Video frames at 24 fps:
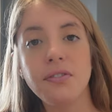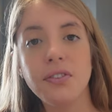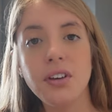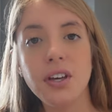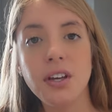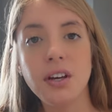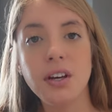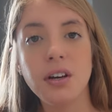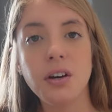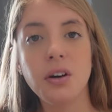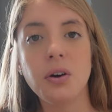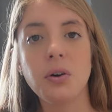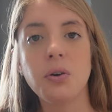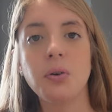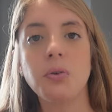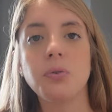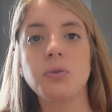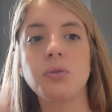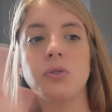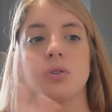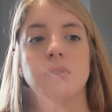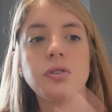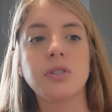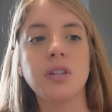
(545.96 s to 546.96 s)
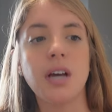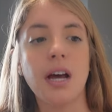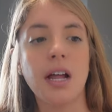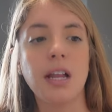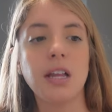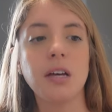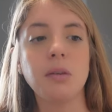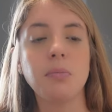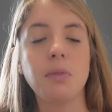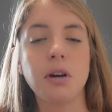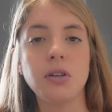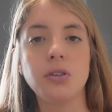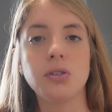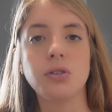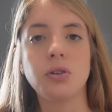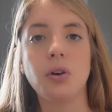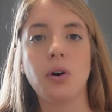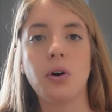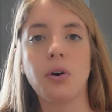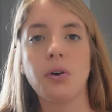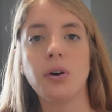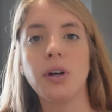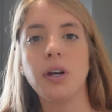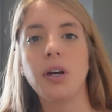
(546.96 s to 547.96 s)
video telling my
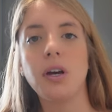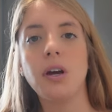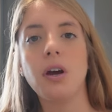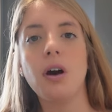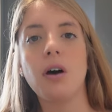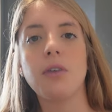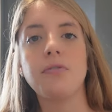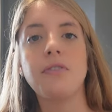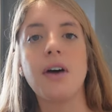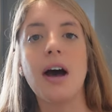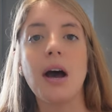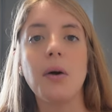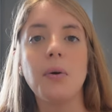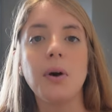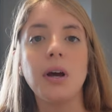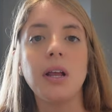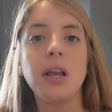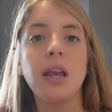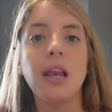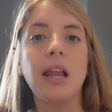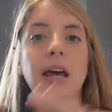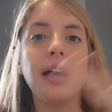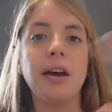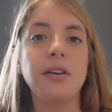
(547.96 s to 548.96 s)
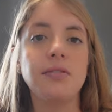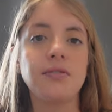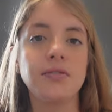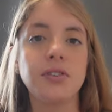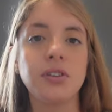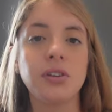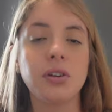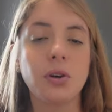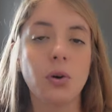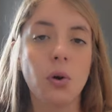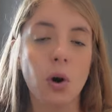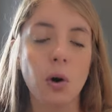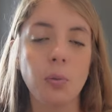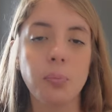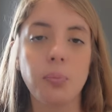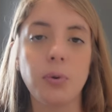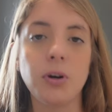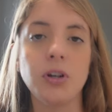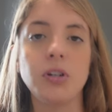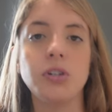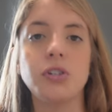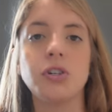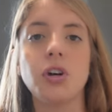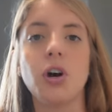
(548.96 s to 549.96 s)
story of how I left the
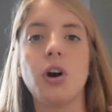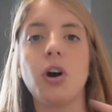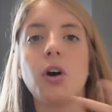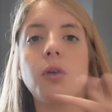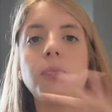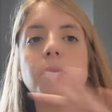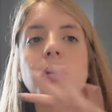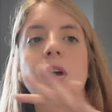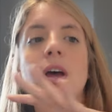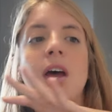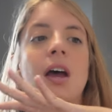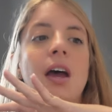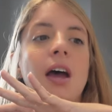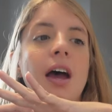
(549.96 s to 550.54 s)
corporate job,